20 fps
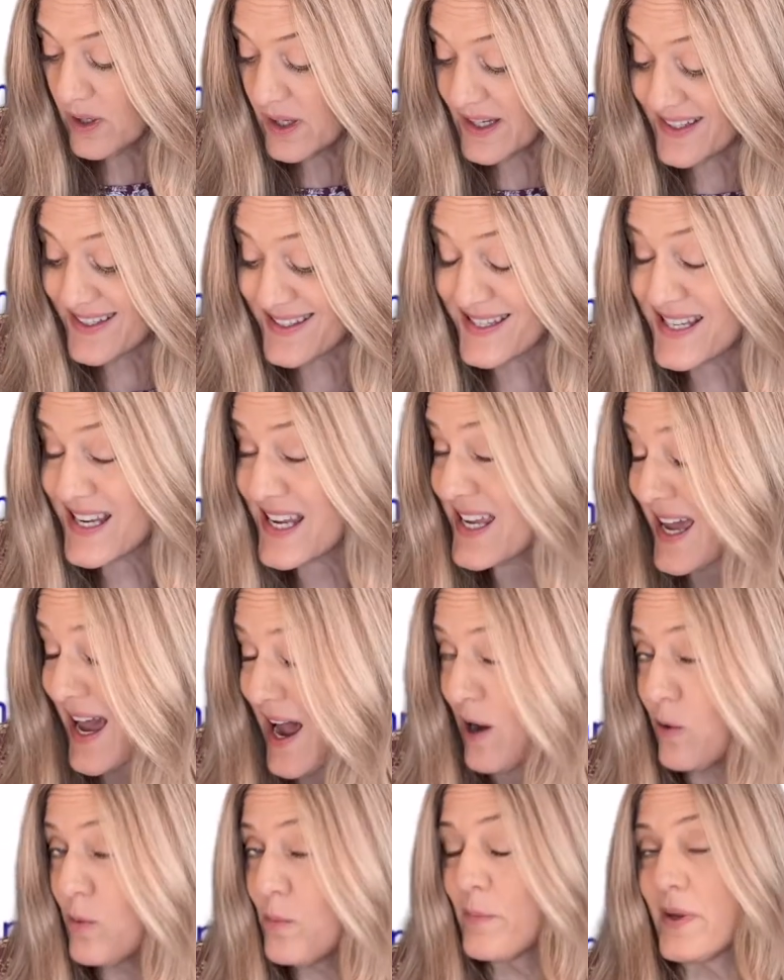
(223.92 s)
a d
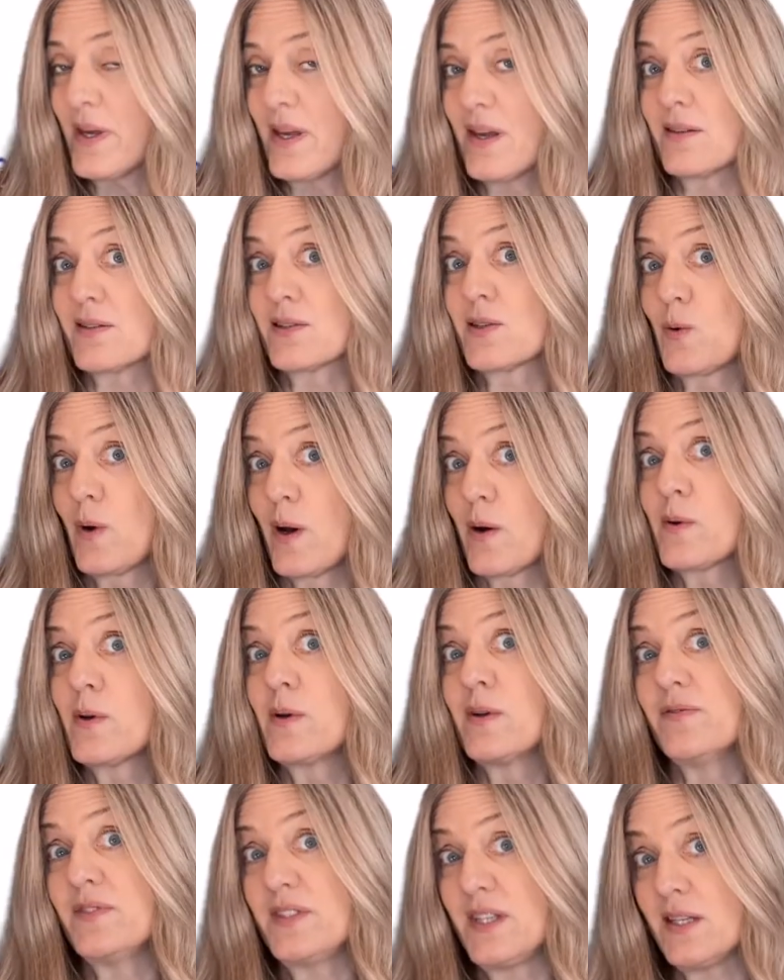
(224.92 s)
out because square root
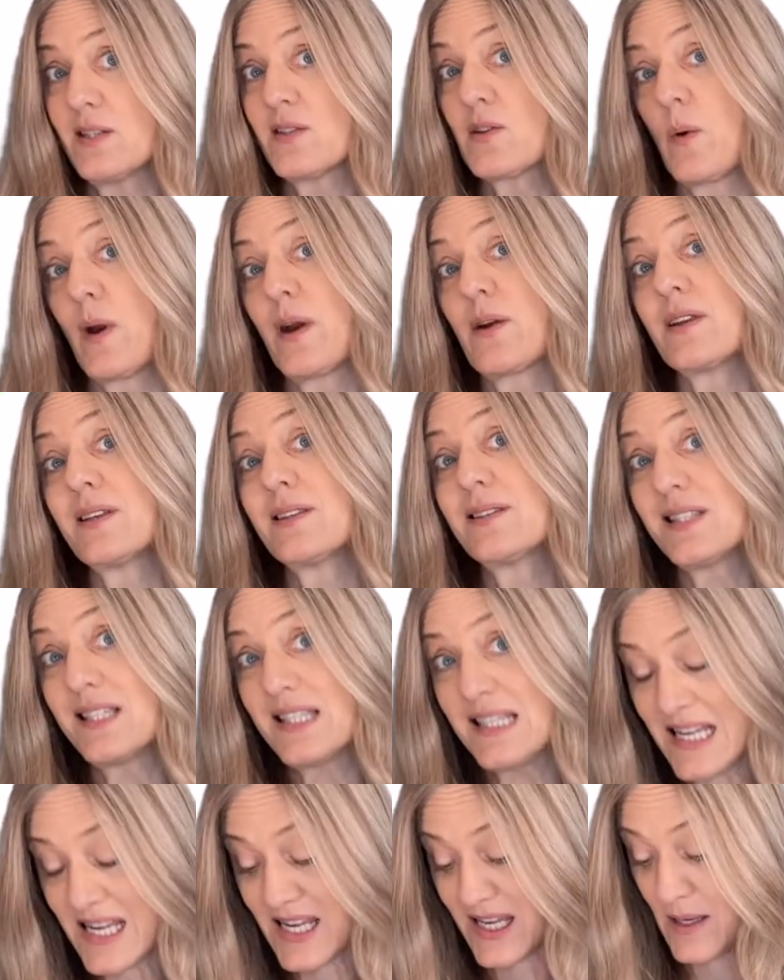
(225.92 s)
of d squared is
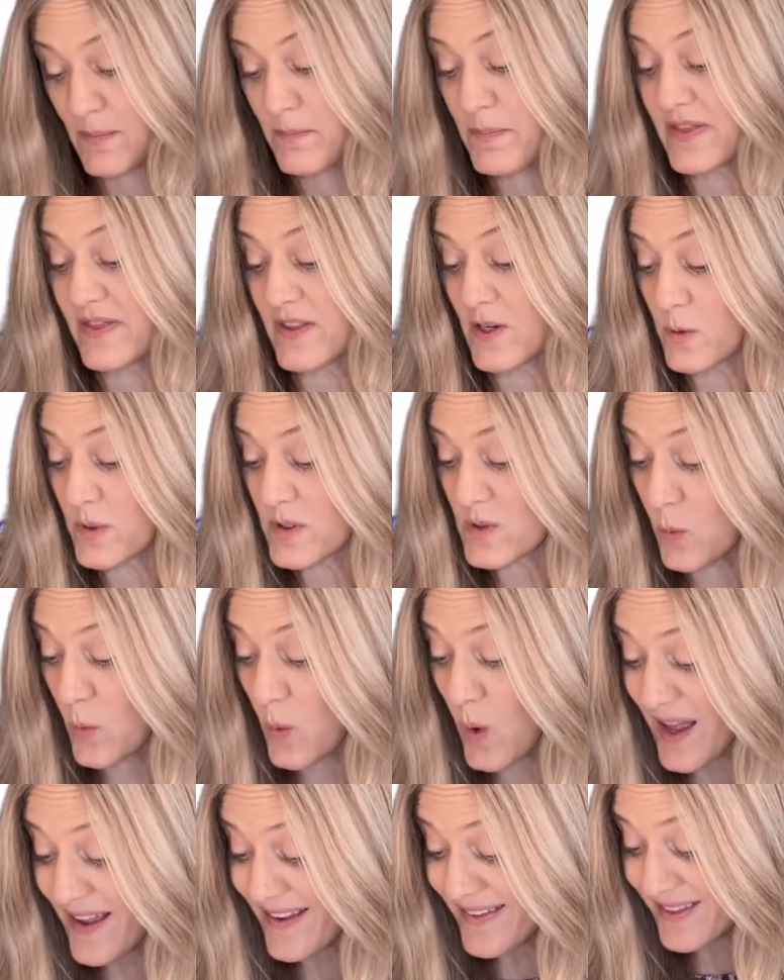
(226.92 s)
d, but there was
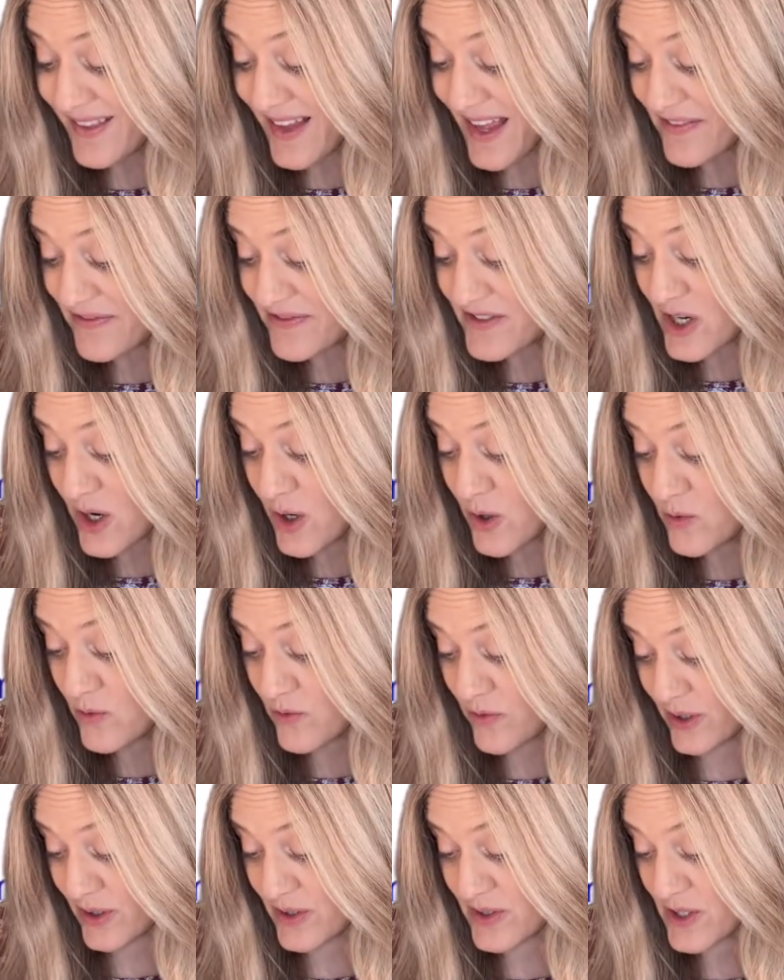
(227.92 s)
one left
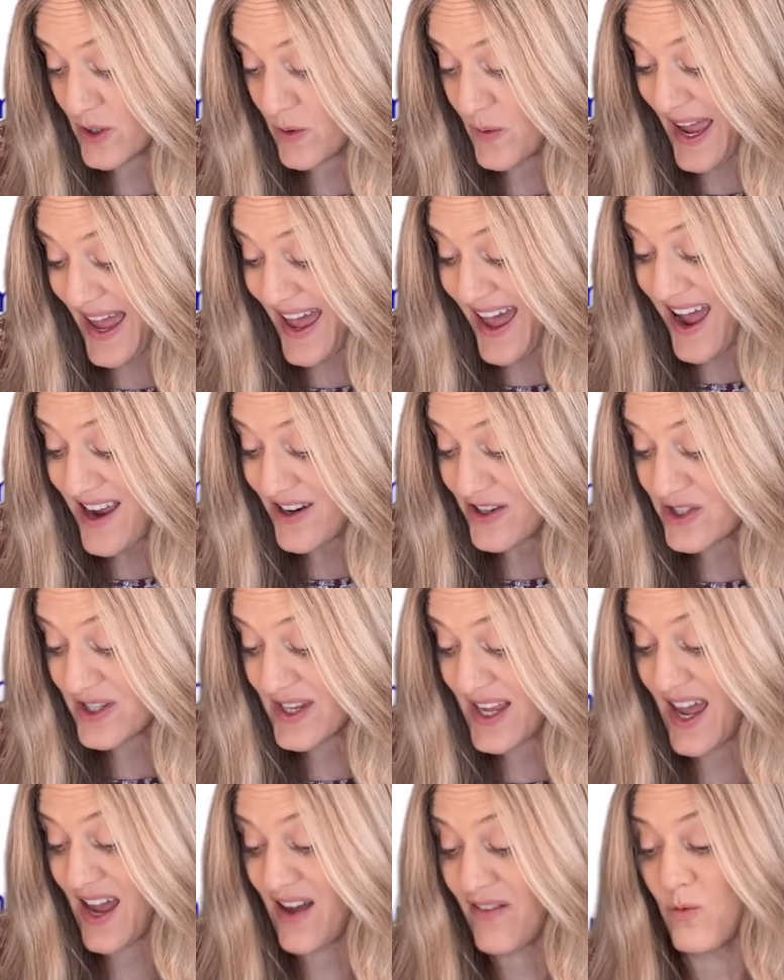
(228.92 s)
over, so I
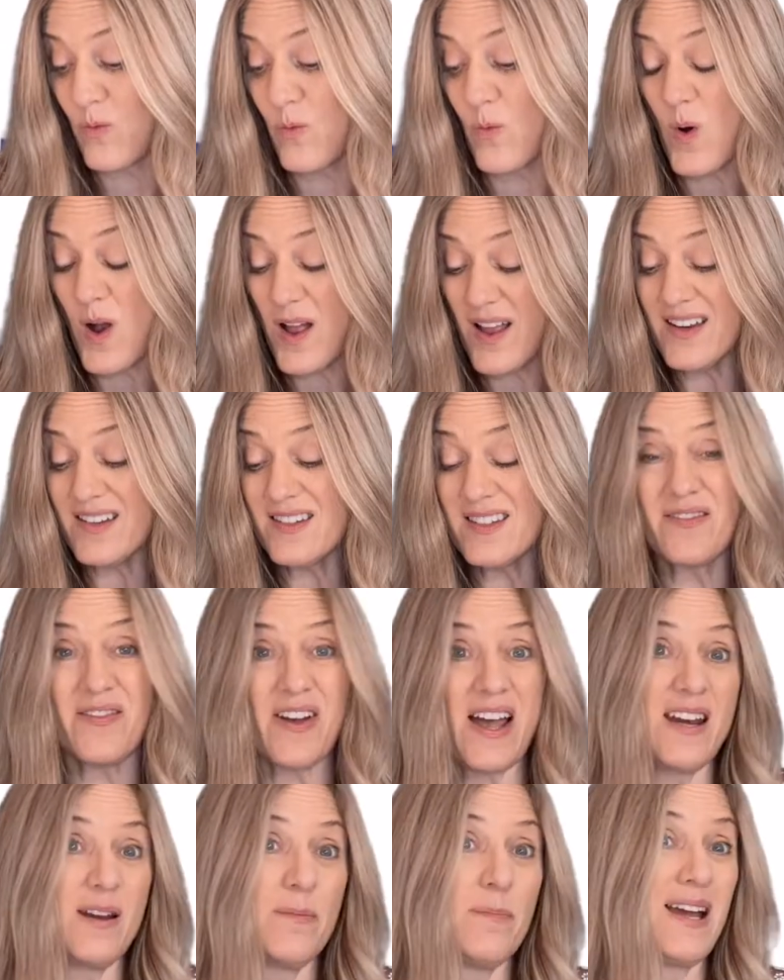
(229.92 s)
actually have 1
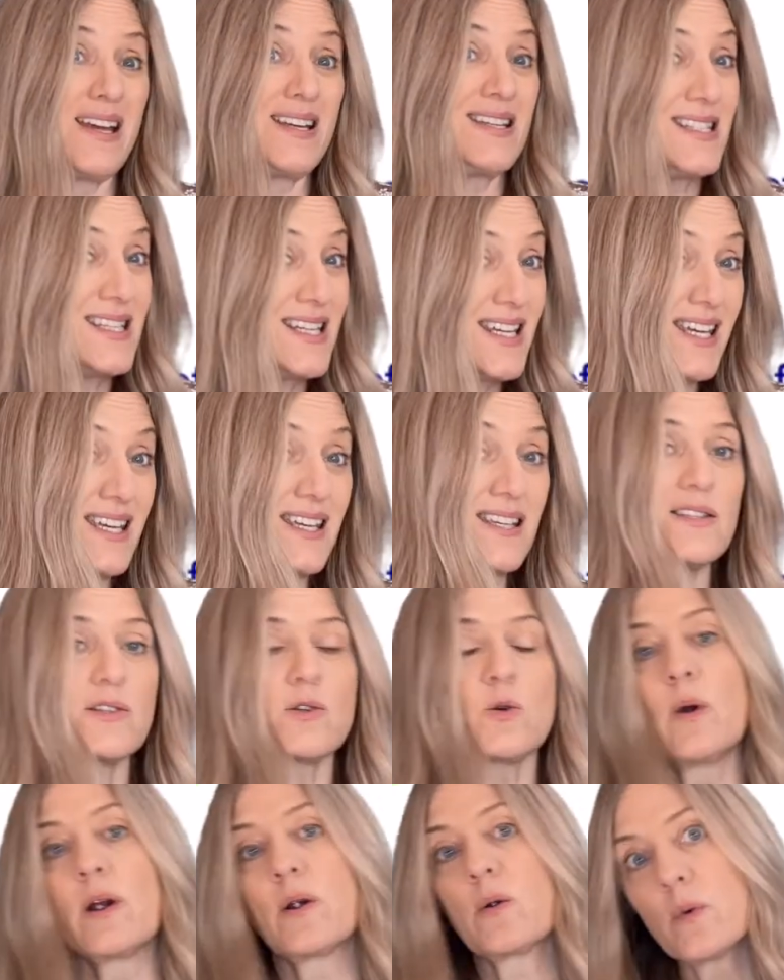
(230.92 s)
divided by d
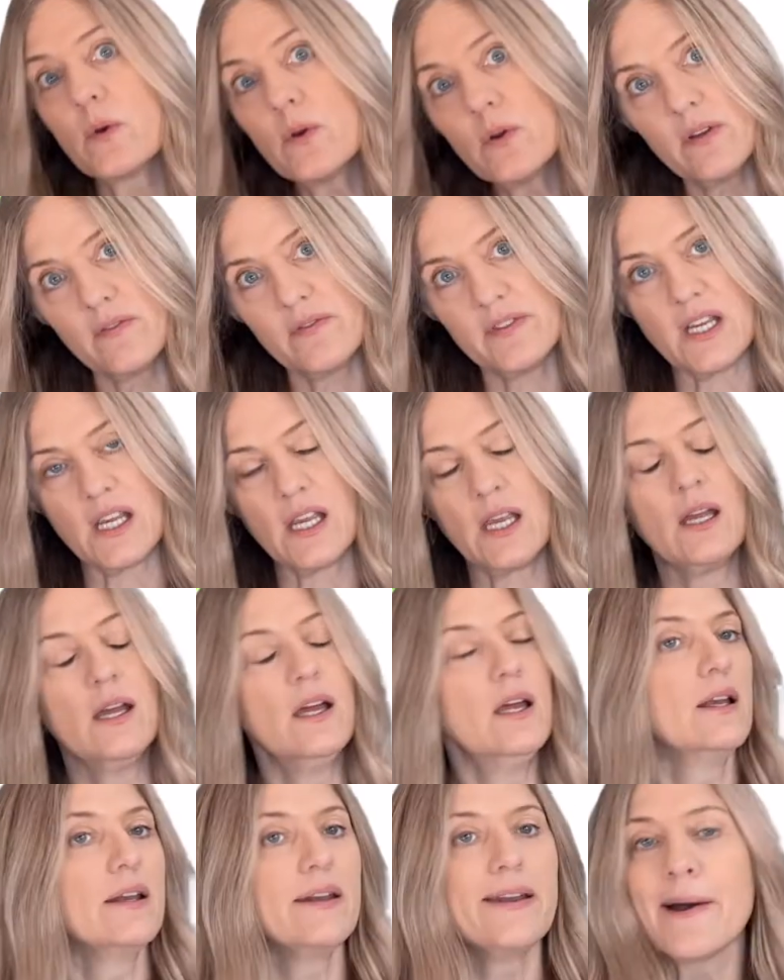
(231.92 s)
square root of d.
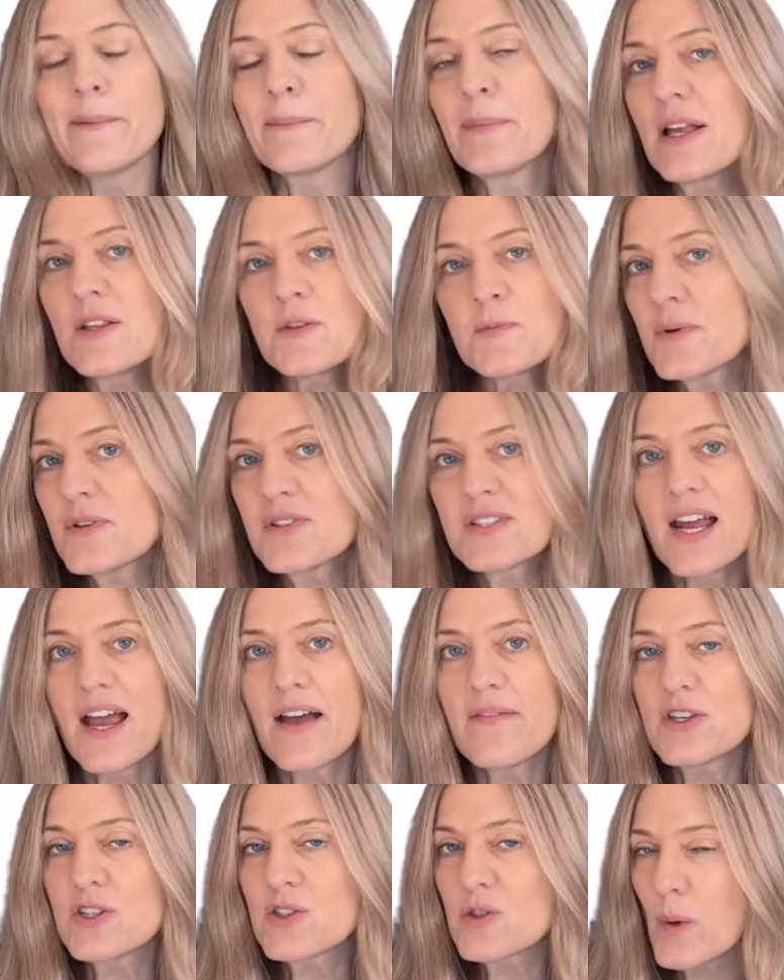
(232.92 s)
Now I'm not supposed to
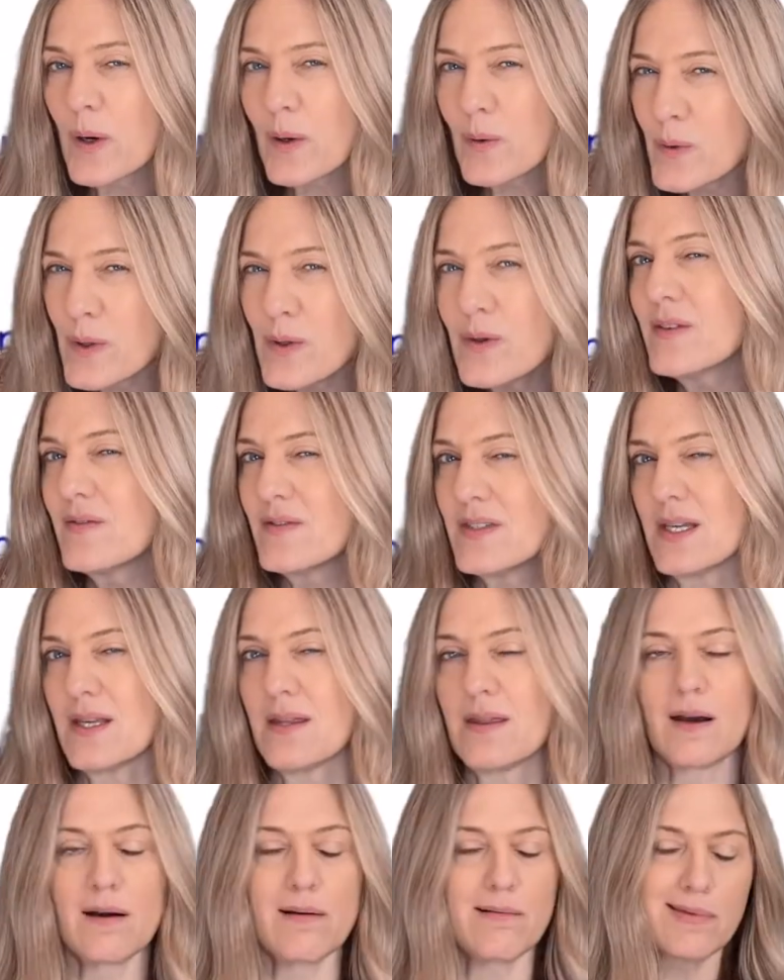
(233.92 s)
have the square root of d
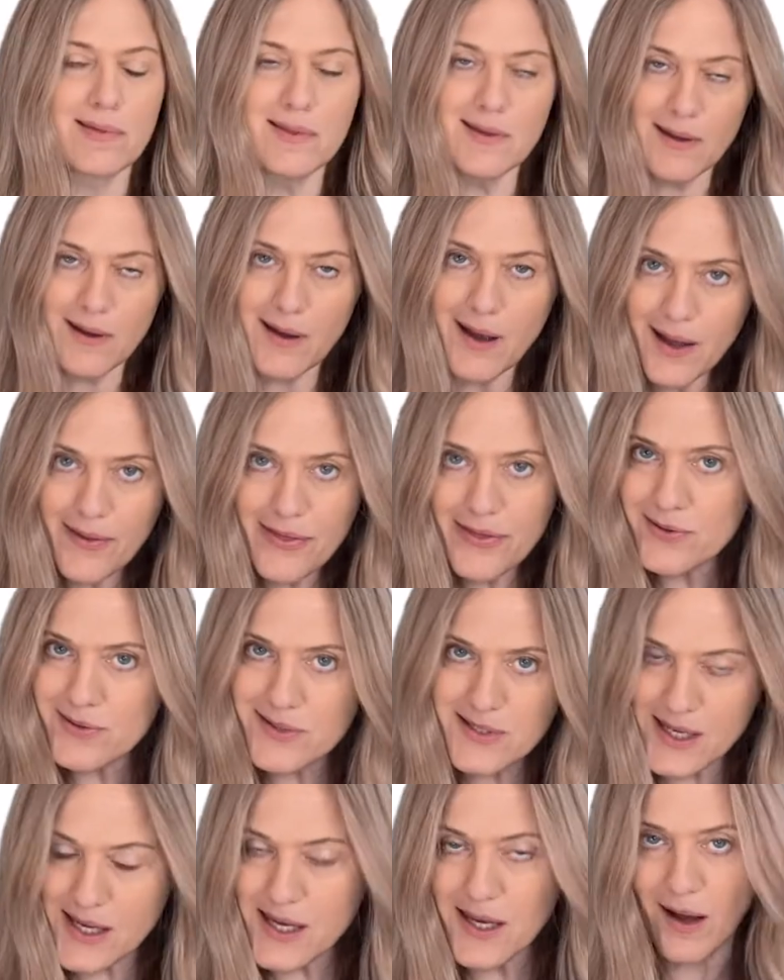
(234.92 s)
there. The other
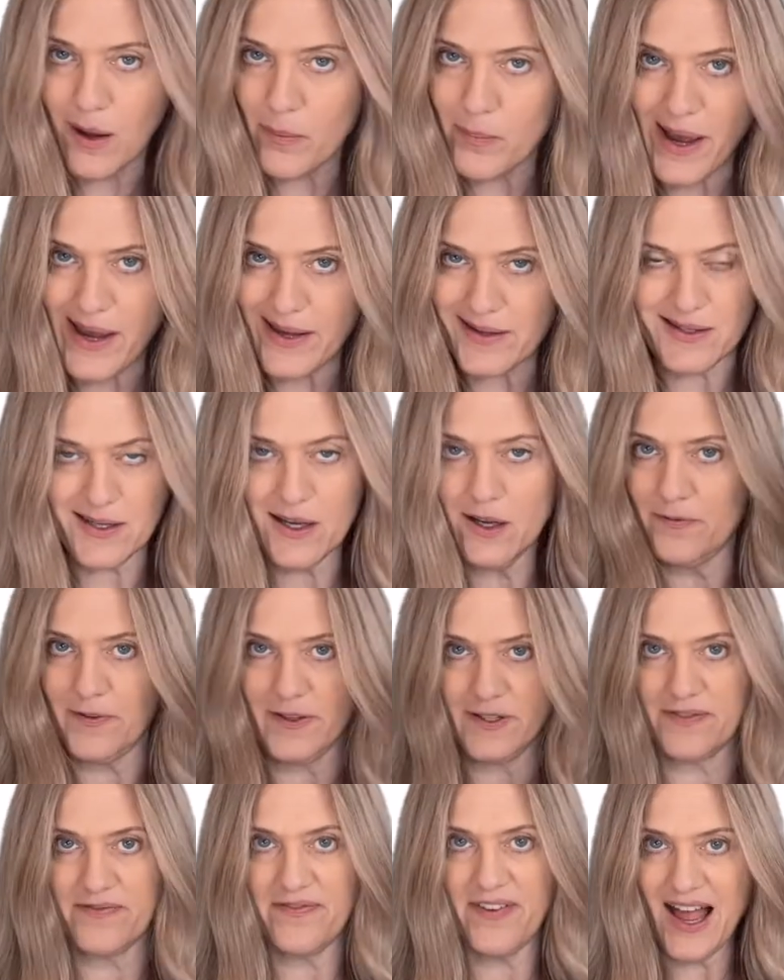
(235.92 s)
d all by itself
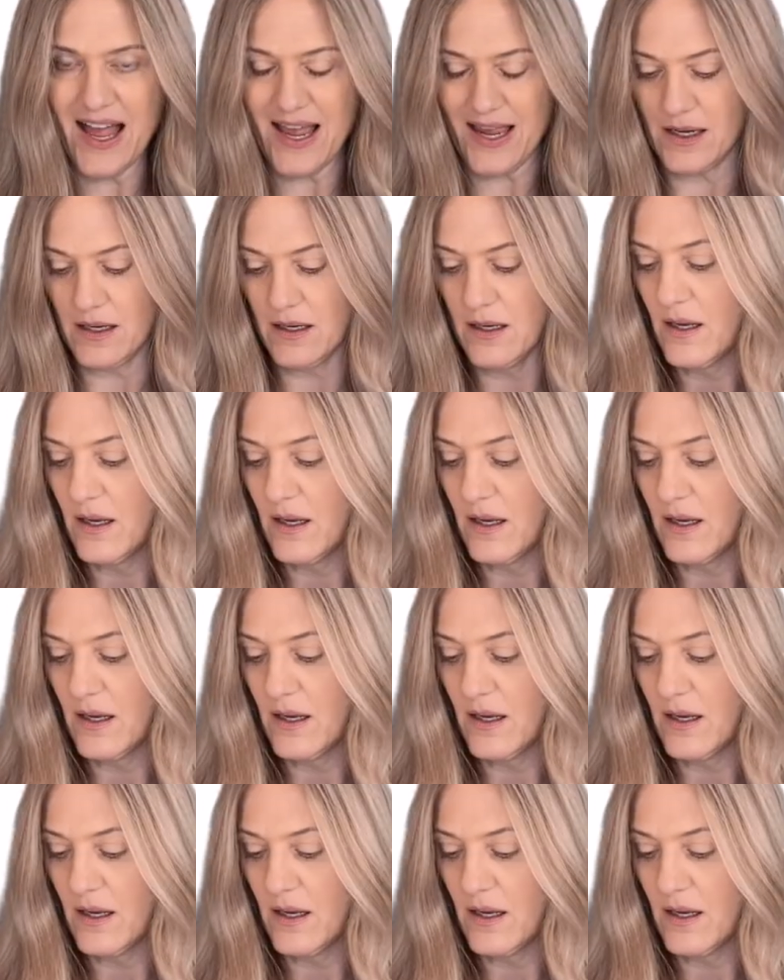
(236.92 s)
is fine.